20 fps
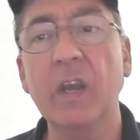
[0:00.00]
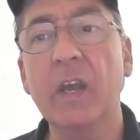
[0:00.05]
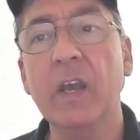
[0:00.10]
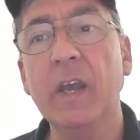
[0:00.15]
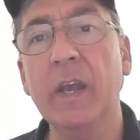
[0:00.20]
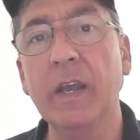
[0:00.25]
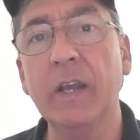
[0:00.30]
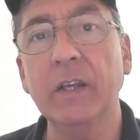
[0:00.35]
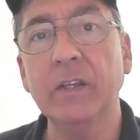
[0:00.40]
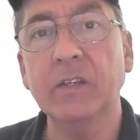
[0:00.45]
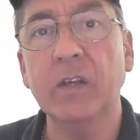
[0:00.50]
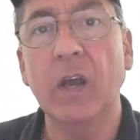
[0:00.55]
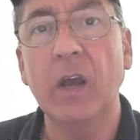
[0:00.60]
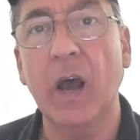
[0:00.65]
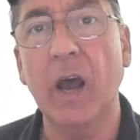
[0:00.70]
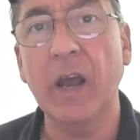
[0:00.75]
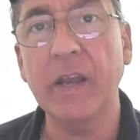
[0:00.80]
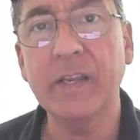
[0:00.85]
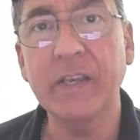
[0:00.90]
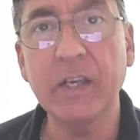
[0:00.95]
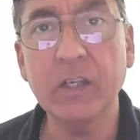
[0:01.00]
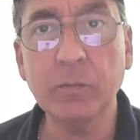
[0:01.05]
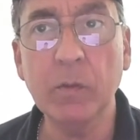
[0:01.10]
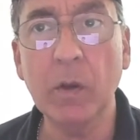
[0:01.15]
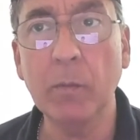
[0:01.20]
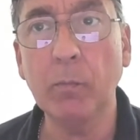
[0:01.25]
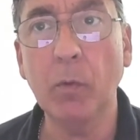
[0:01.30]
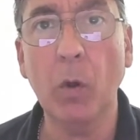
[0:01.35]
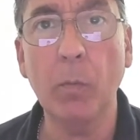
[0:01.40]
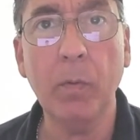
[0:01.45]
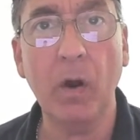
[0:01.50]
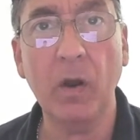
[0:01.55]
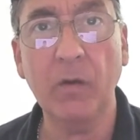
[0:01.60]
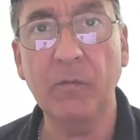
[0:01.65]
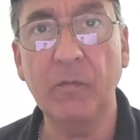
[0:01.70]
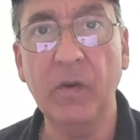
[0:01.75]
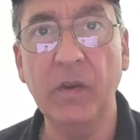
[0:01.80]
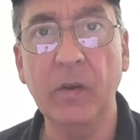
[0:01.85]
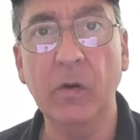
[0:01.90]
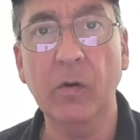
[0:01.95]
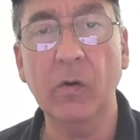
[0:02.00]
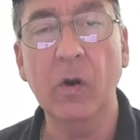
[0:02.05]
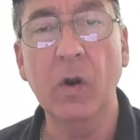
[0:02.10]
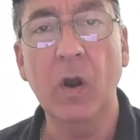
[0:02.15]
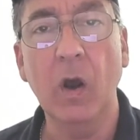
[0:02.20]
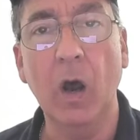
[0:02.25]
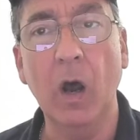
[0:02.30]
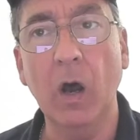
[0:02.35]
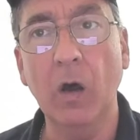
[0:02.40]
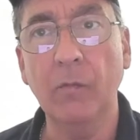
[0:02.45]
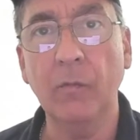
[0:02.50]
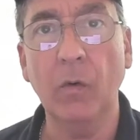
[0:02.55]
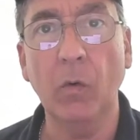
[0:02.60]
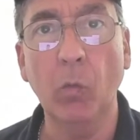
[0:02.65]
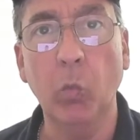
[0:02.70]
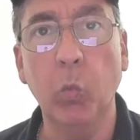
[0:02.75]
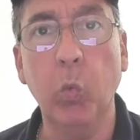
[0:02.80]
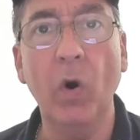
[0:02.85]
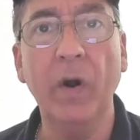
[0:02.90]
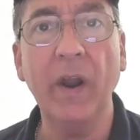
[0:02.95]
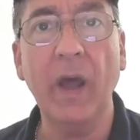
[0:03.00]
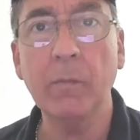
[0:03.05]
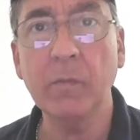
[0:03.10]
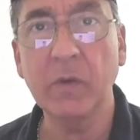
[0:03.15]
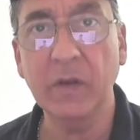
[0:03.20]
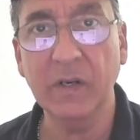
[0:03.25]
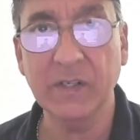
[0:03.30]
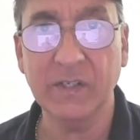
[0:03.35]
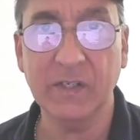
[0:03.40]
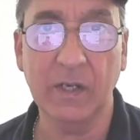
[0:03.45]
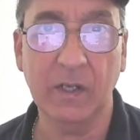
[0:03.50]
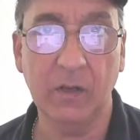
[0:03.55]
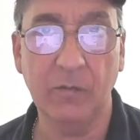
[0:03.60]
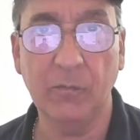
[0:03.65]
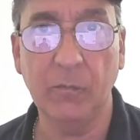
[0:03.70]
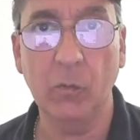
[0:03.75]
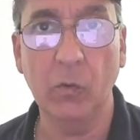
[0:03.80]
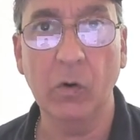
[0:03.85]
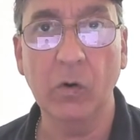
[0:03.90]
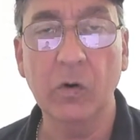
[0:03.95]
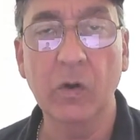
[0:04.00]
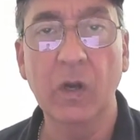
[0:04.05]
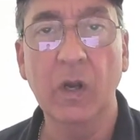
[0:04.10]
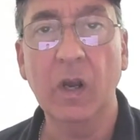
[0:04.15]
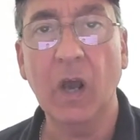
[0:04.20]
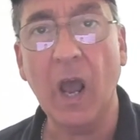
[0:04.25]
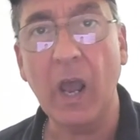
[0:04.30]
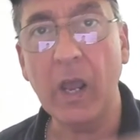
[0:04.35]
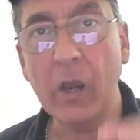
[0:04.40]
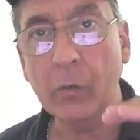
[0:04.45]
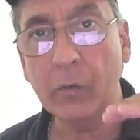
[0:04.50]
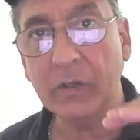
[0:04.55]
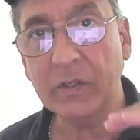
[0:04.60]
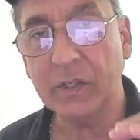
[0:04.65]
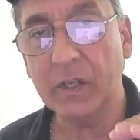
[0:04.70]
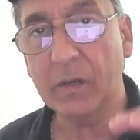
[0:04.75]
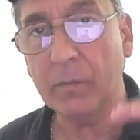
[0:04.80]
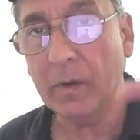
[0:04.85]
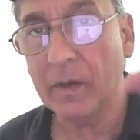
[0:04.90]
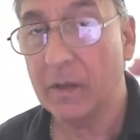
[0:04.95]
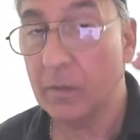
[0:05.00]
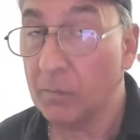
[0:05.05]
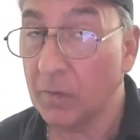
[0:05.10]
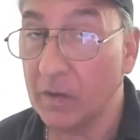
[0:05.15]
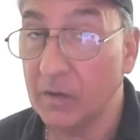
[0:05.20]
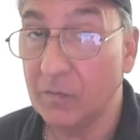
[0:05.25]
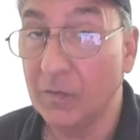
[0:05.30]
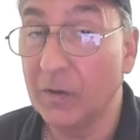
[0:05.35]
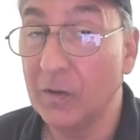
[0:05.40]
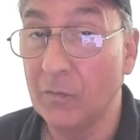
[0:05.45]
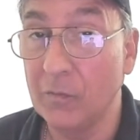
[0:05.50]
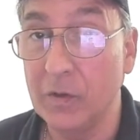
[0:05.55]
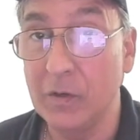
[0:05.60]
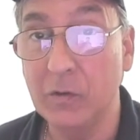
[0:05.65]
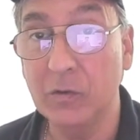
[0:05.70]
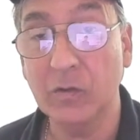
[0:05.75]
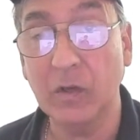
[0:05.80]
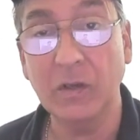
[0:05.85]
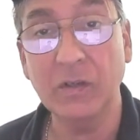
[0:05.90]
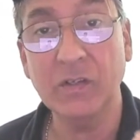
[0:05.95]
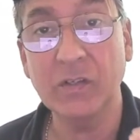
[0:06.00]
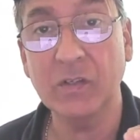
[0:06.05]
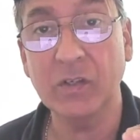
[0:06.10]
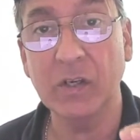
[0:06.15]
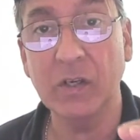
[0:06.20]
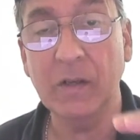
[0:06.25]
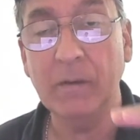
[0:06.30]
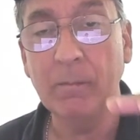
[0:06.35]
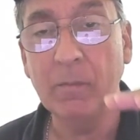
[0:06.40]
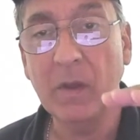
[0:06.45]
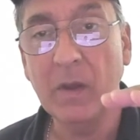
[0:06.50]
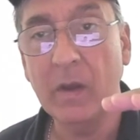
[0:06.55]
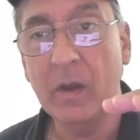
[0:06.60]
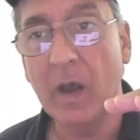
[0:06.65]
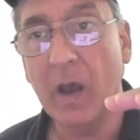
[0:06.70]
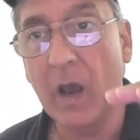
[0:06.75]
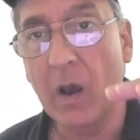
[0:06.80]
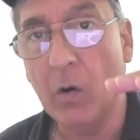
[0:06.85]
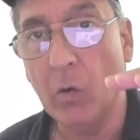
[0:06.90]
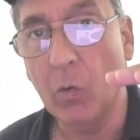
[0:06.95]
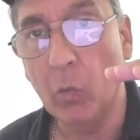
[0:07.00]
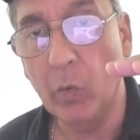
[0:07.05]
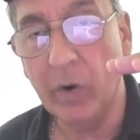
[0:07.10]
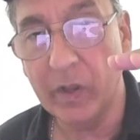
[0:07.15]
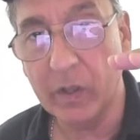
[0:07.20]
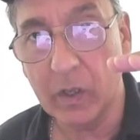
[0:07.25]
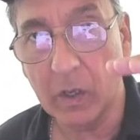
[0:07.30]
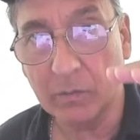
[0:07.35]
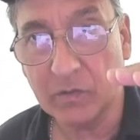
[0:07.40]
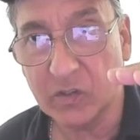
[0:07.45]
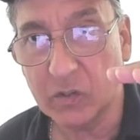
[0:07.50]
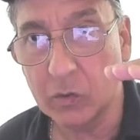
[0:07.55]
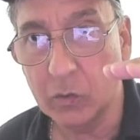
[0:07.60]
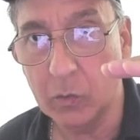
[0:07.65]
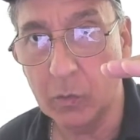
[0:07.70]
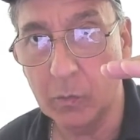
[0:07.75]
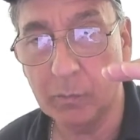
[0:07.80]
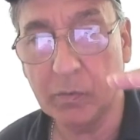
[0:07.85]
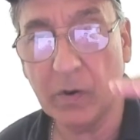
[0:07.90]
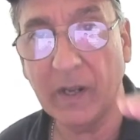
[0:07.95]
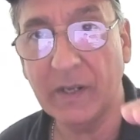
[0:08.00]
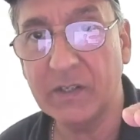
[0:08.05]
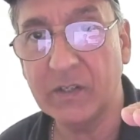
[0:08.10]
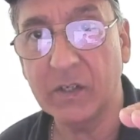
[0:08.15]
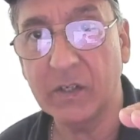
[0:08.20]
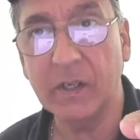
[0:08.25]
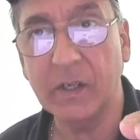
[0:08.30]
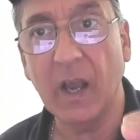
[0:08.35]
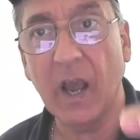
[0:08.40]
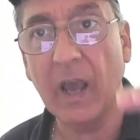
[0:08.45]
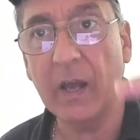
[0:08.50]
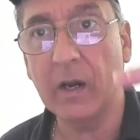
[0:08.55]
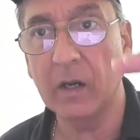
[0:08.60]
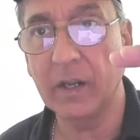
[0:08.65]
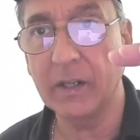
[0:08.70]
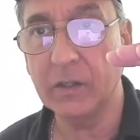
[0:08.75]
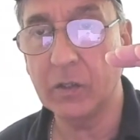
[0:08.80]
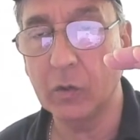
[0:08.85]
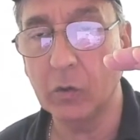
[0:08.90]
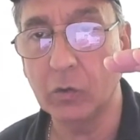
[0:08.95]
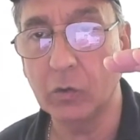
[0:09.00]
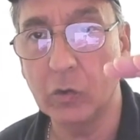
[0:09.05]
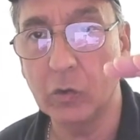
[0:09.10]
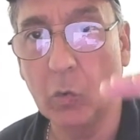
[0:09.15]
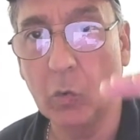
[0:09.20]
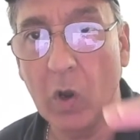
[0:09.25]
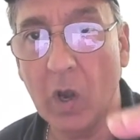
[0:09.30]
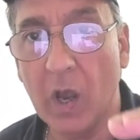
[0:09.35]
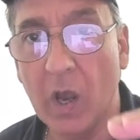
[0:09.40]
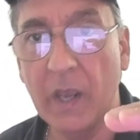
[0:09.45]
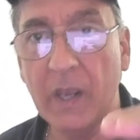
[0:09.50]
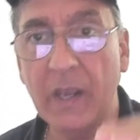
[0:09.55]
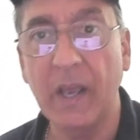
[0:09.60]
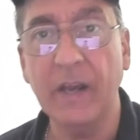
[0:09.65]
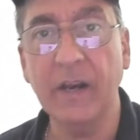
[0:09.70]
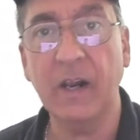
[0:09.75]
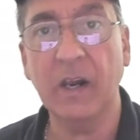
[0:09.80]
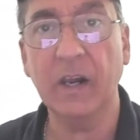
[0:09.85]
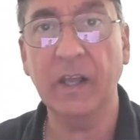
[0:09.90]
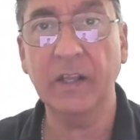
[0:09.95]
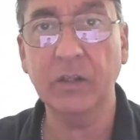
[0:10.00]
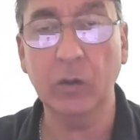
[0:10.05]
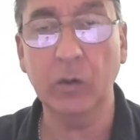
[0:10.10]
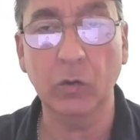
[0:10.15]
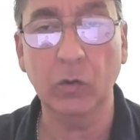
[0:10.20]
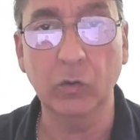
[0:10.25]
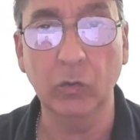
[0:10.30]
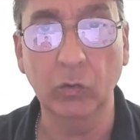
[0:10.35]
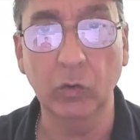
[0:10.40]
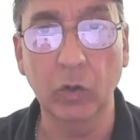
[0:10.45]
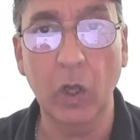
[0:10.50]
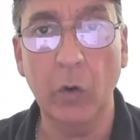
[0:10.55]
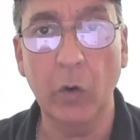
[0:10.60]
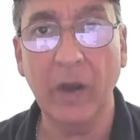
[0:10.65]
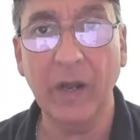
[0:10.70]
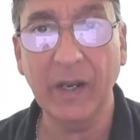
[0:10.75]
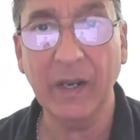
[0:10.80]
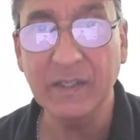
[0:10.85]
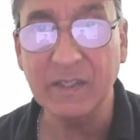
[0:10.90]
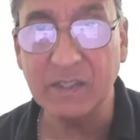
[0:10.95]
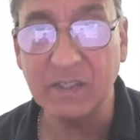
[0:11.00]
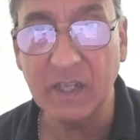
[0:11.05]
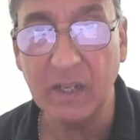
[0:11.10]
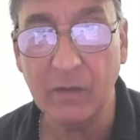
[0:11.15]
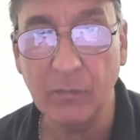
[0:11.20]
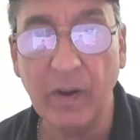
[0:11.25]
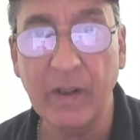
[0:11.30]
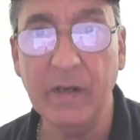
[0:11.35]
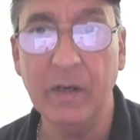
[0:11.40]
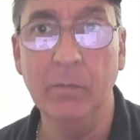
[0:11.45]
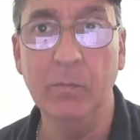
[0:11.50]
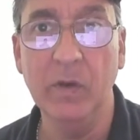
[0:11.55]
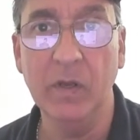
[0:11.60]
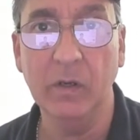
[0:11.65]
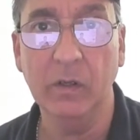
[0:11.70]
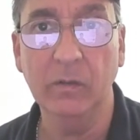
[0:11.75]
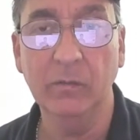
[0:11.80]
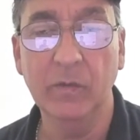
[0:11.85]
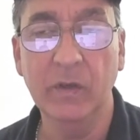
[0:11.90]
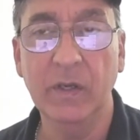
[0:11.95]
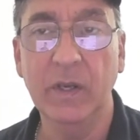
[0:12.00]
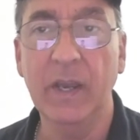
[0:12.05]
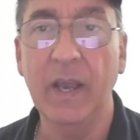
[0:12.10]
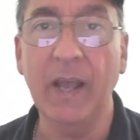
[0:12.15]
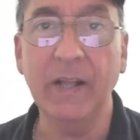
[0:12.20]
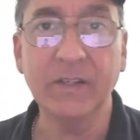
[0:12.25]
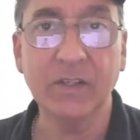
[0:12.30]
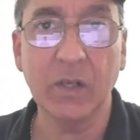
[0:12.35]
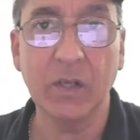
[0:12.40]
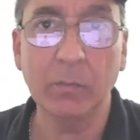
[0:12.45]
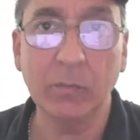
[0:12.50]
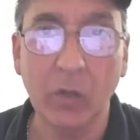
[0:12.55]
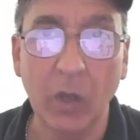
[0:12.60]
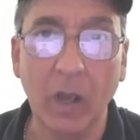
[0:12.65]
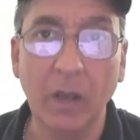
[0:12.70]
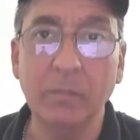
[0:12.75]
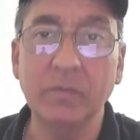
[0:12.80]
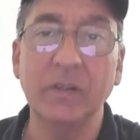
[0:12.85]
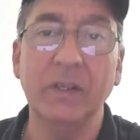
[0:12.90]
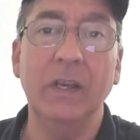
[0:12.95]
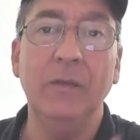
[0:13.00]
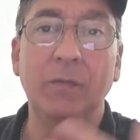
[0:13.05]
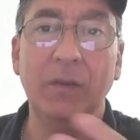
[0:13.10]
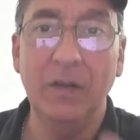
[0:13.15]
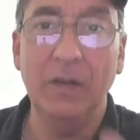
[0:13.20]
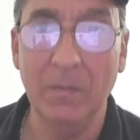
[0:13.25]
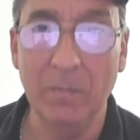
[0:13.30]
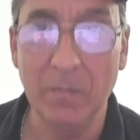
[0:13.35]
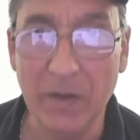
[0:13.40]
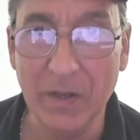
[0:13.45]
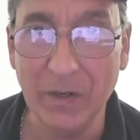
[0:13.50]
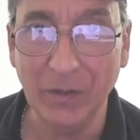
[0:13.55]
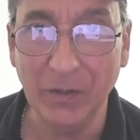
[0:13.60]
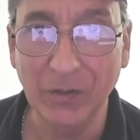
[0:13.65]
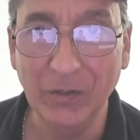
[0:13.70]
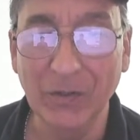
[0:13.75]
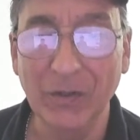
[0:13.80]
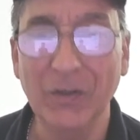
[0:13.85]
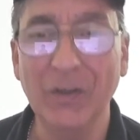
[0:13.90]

is it gives me a ballpark figure of what I'm going to sell it for. I always said in my in my other videos I used to say when it comes to pricing I don't like to go too high and I don't like to go too low. I like to stay right in the middle. And sometimes even in the middle